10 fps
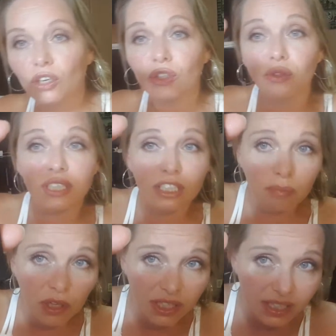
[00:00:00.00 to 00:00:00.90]
so this is
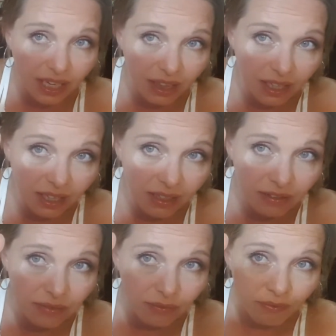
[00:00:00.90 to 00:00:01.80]

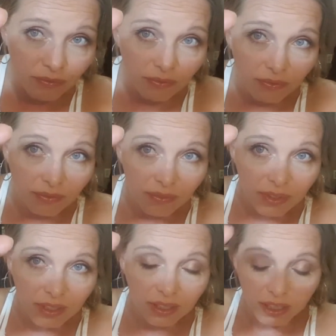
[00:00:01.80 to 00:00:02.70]
Marcella.
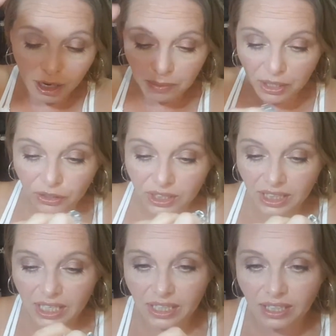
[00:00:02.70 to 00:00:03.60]
I'm not going to
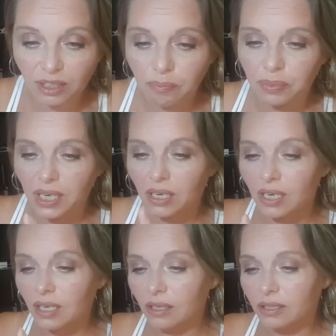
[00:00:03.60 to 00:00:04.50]
take it of the
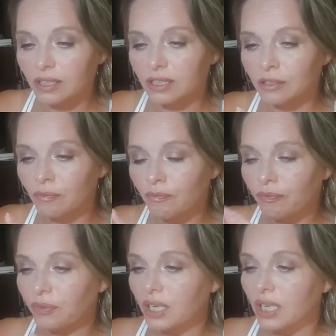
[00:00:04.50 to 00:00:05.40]
box.
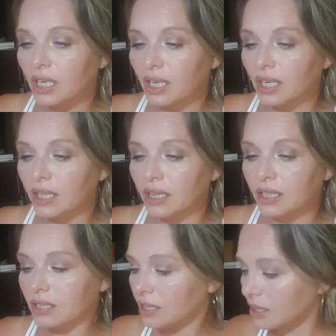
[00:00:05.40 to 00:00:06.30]
And
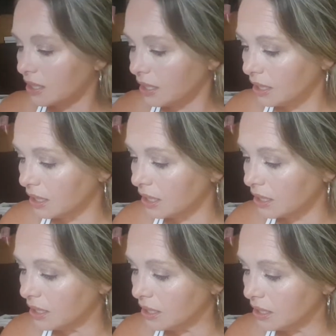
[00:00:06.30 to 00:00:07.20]
this
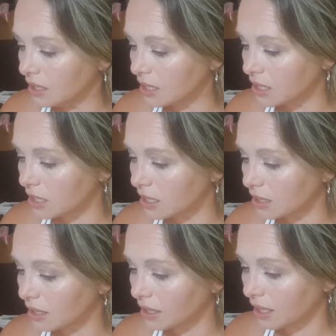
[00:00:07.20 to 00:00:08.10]
is
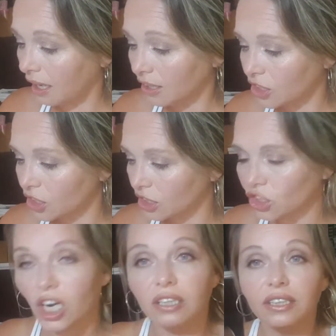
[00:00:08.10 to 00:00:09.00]
ganache,
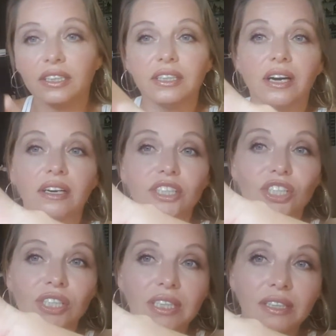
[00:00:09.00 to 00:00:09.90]
chocolate
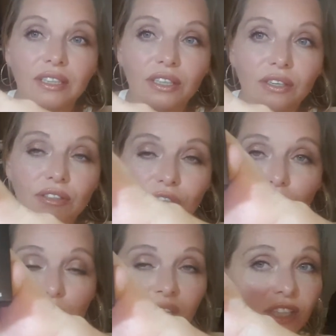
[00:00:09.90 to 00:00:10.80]
ganache.
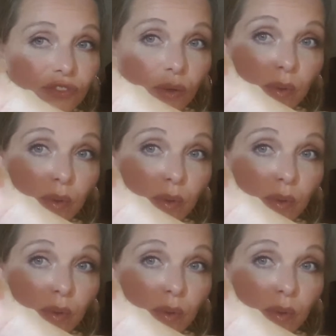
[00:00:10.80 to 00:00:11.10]
So that's from